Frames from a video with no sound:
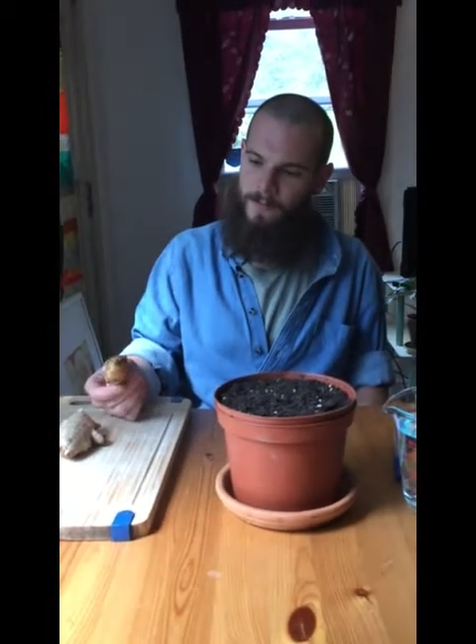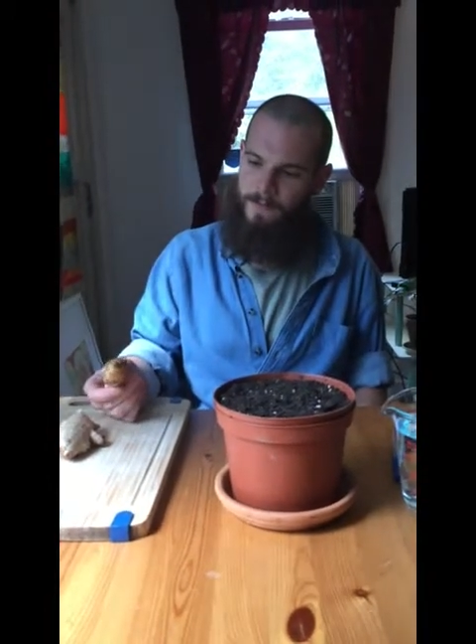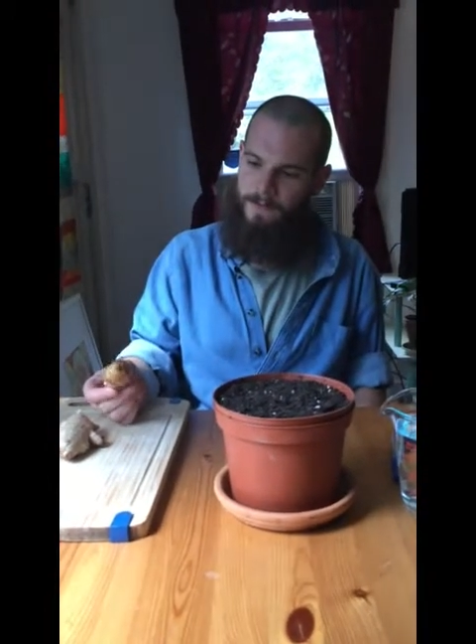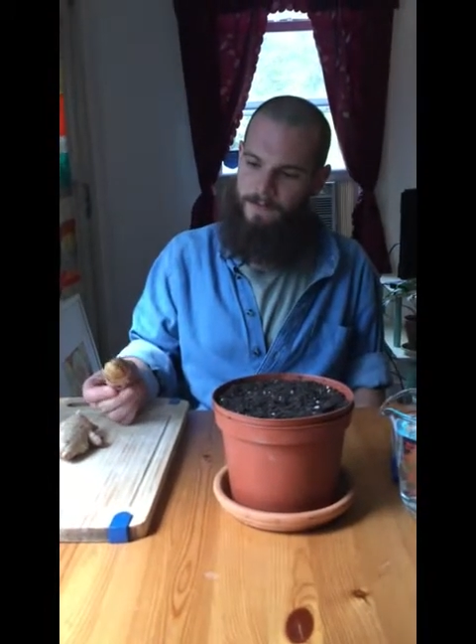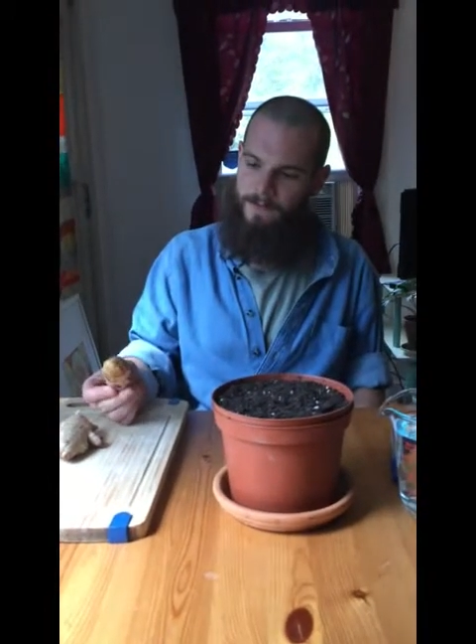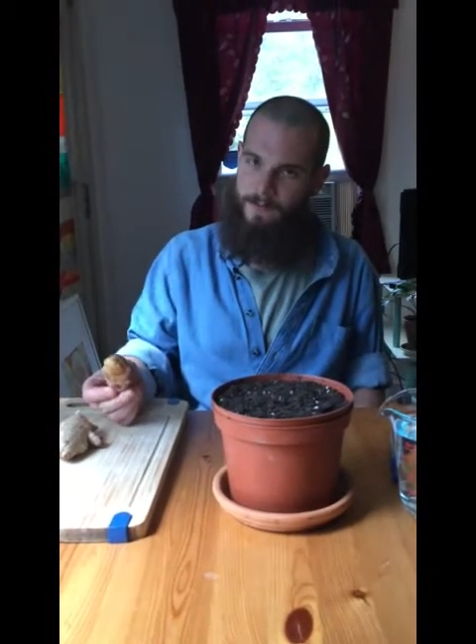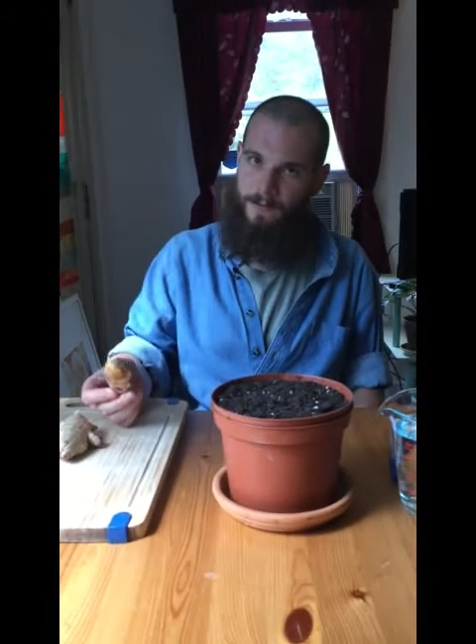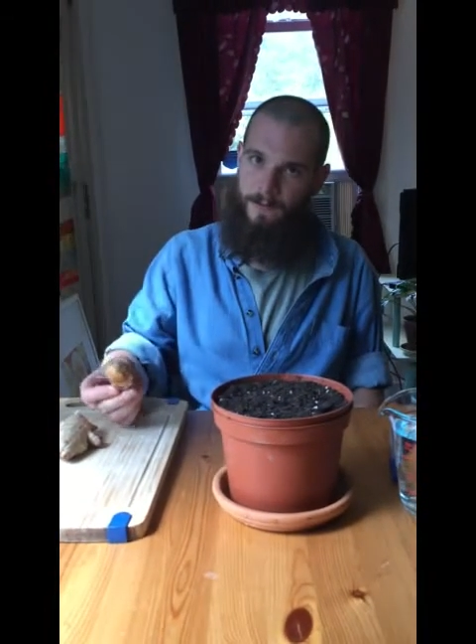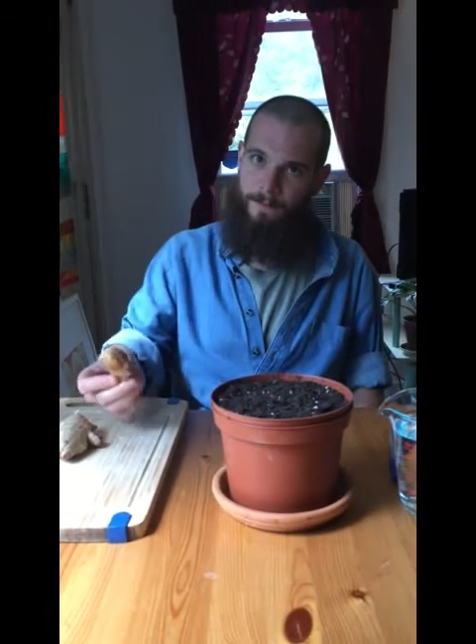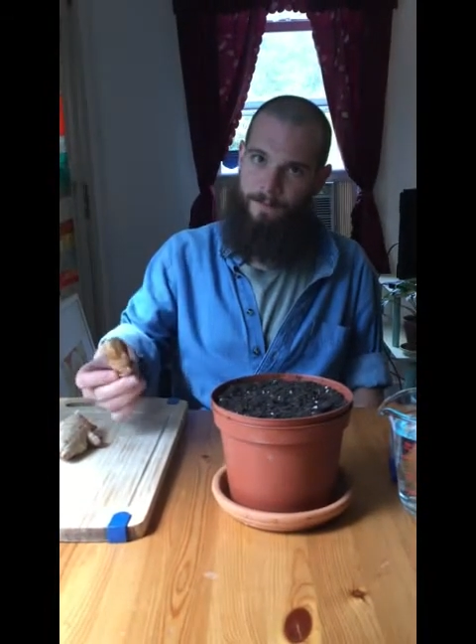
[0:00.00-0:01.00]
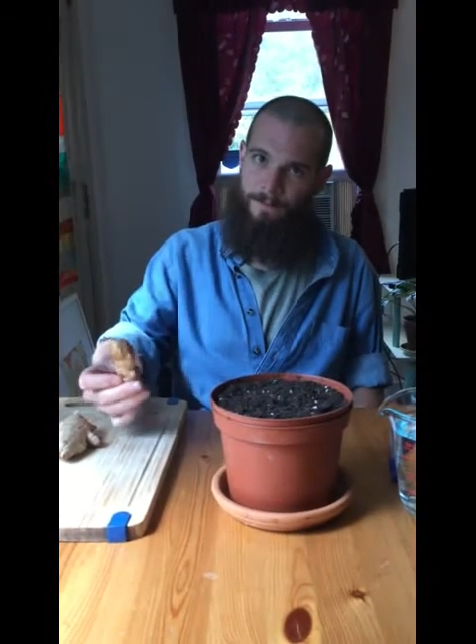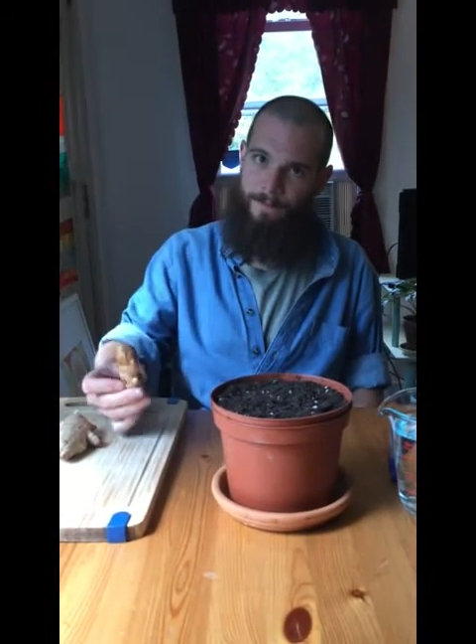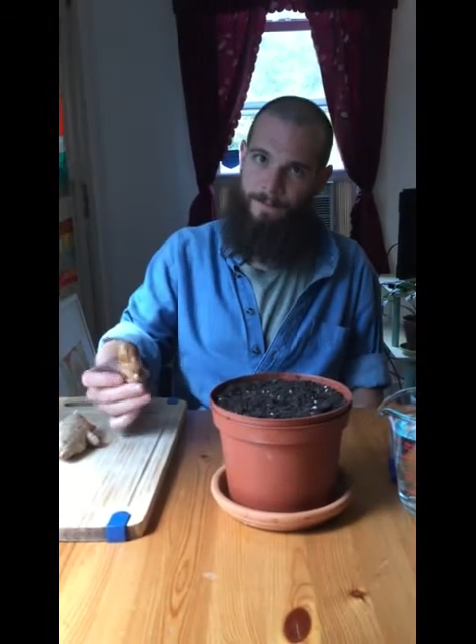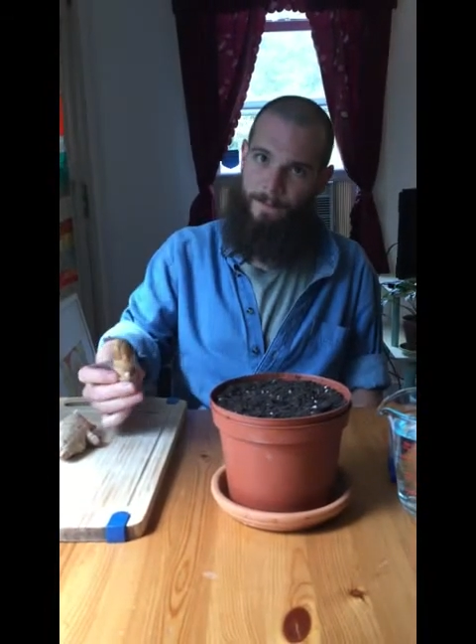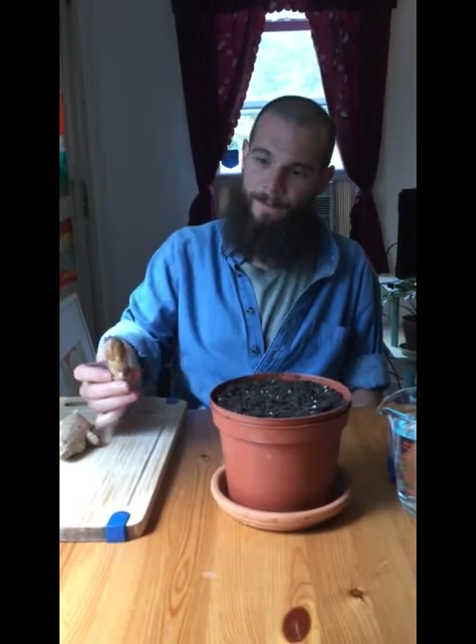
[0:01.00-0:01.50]
is
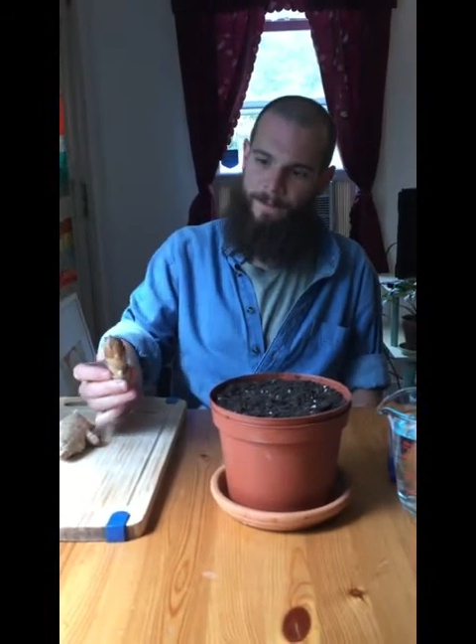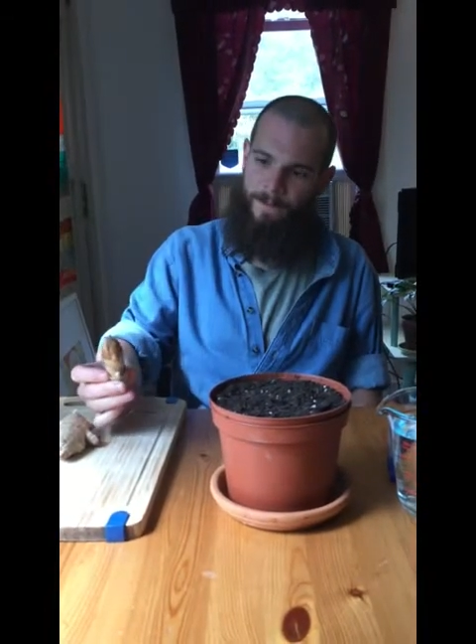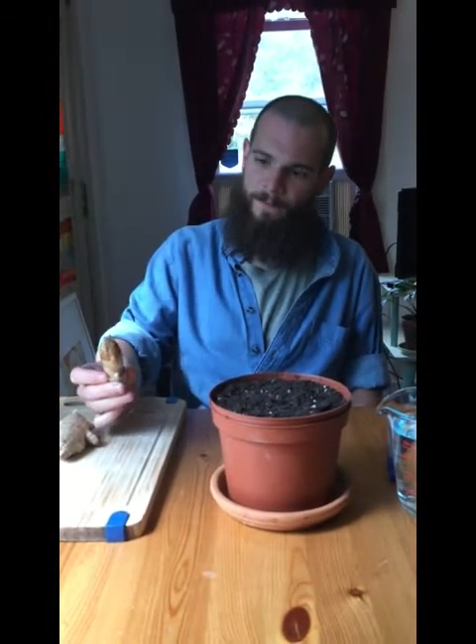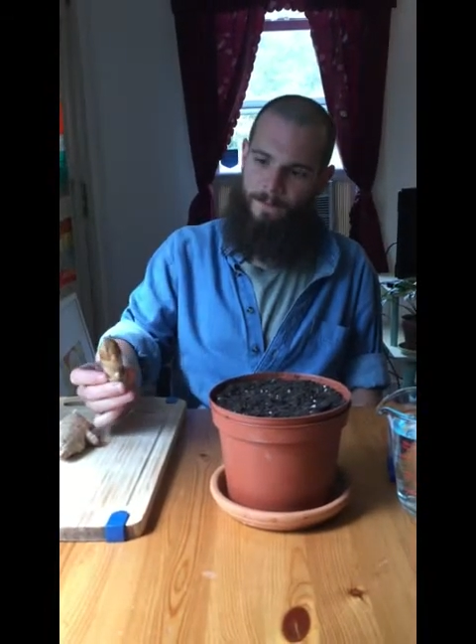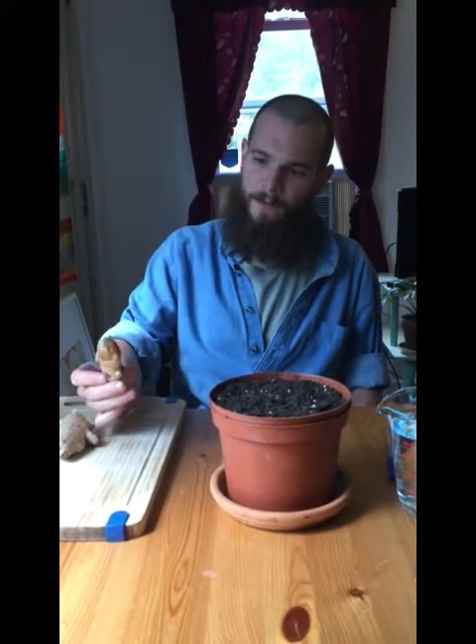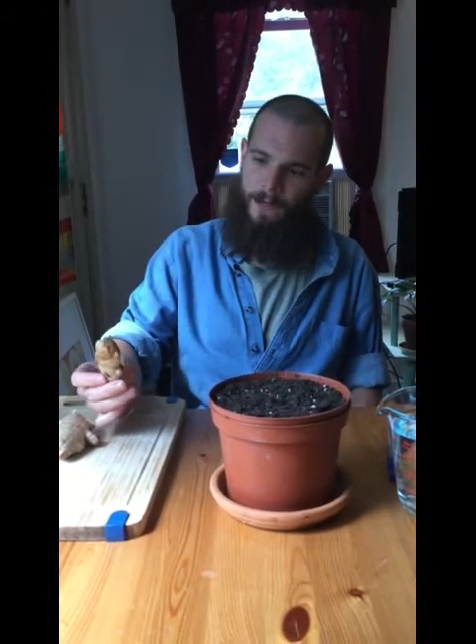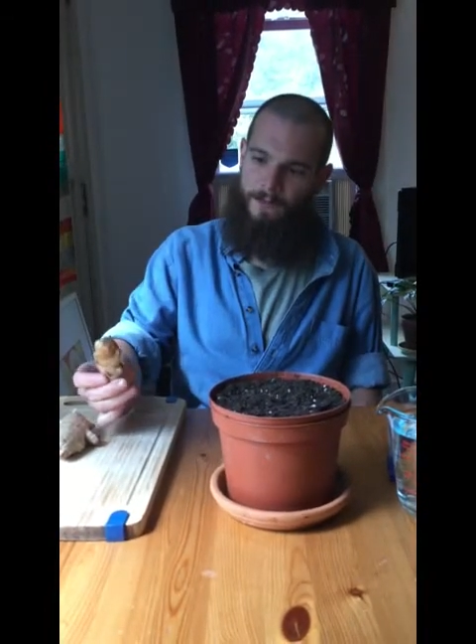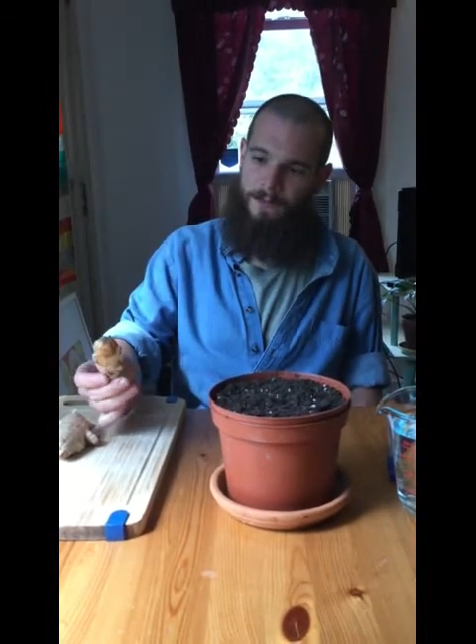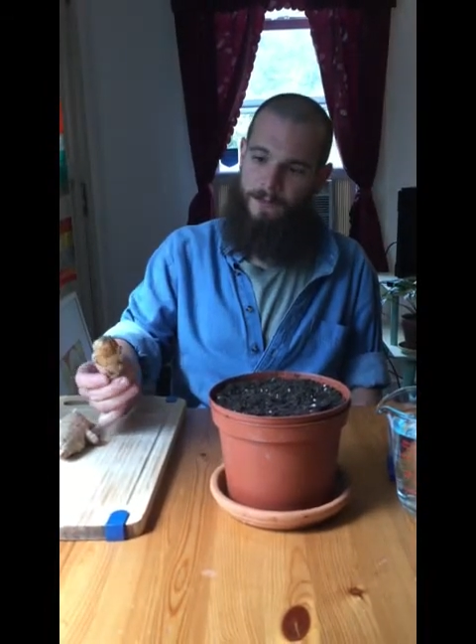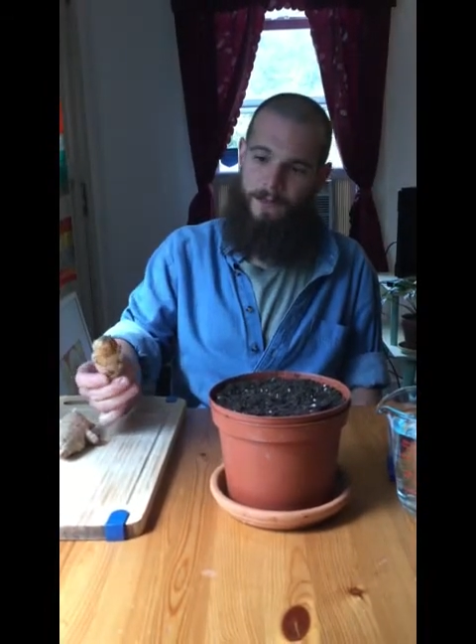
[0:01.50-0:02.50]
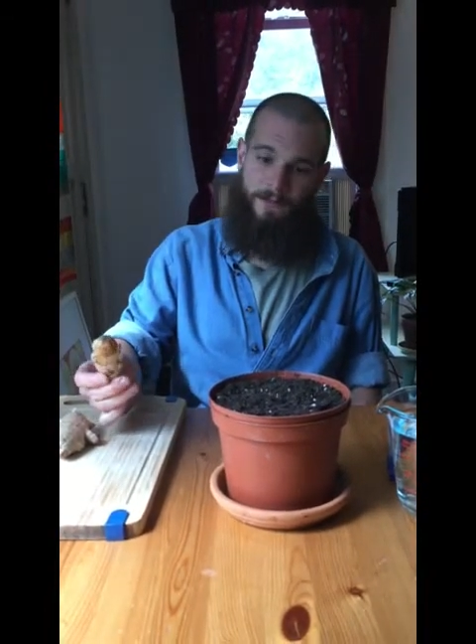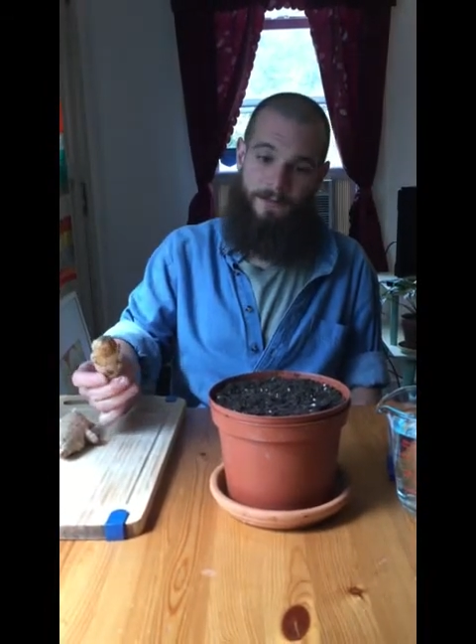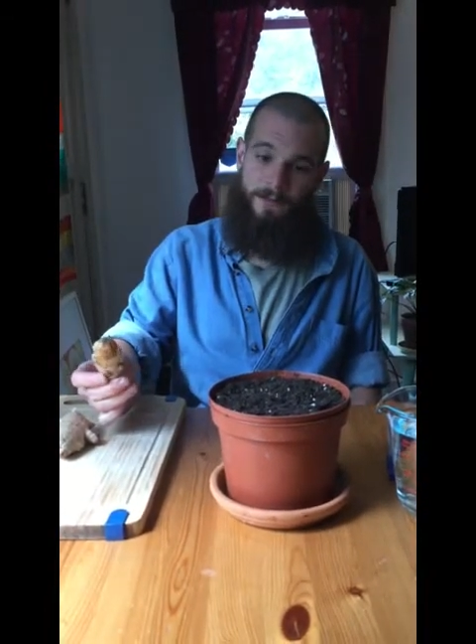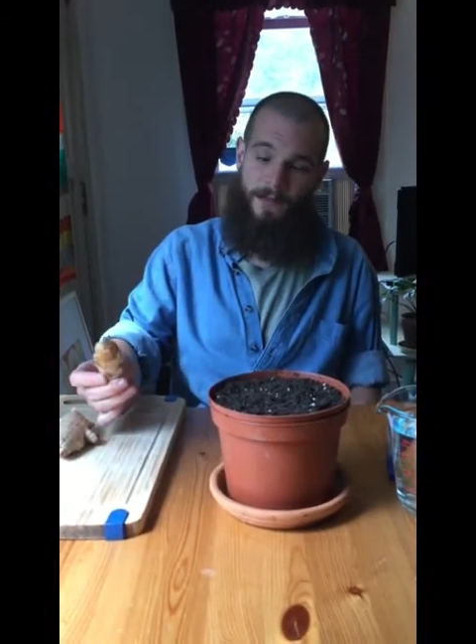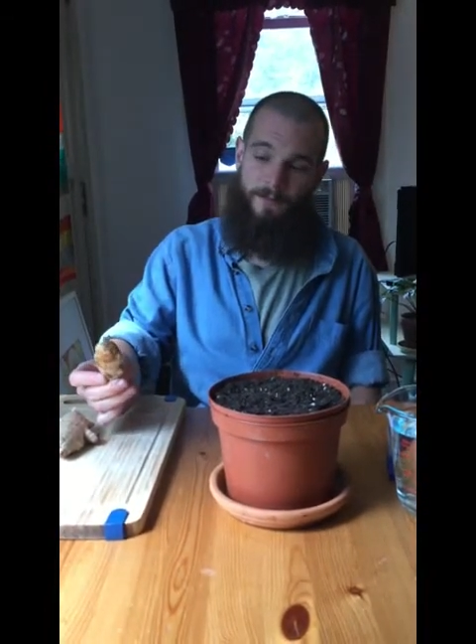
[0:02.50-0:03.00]
actually a kind of
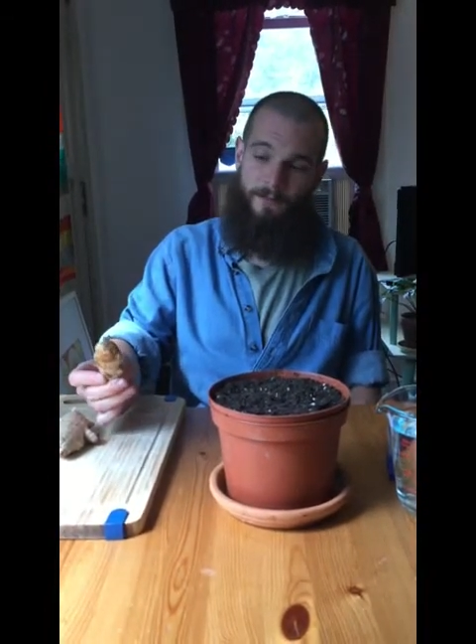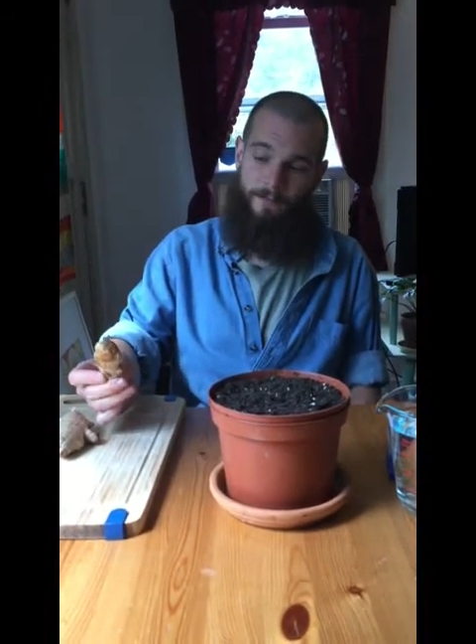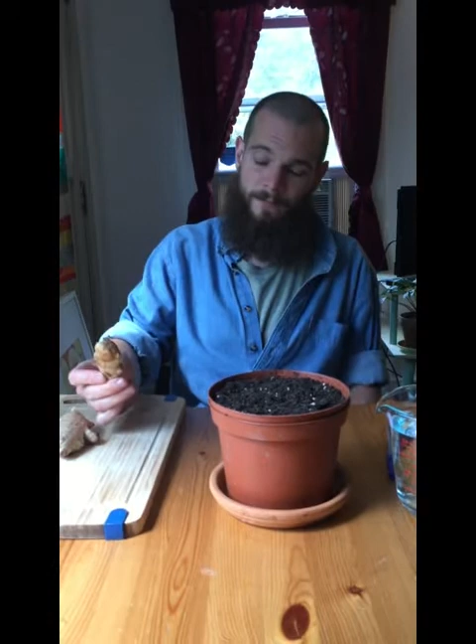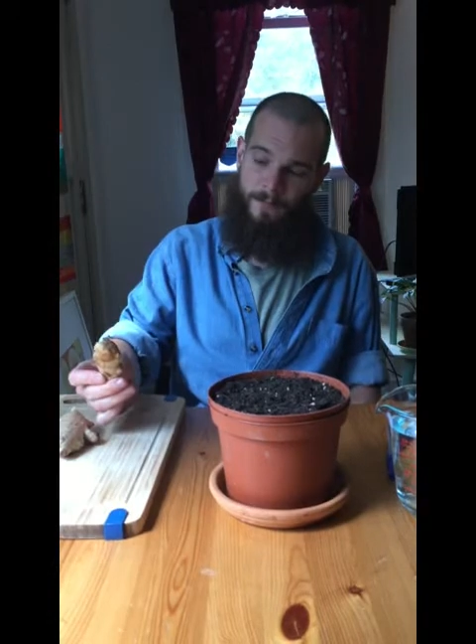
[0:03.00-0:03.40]
stem.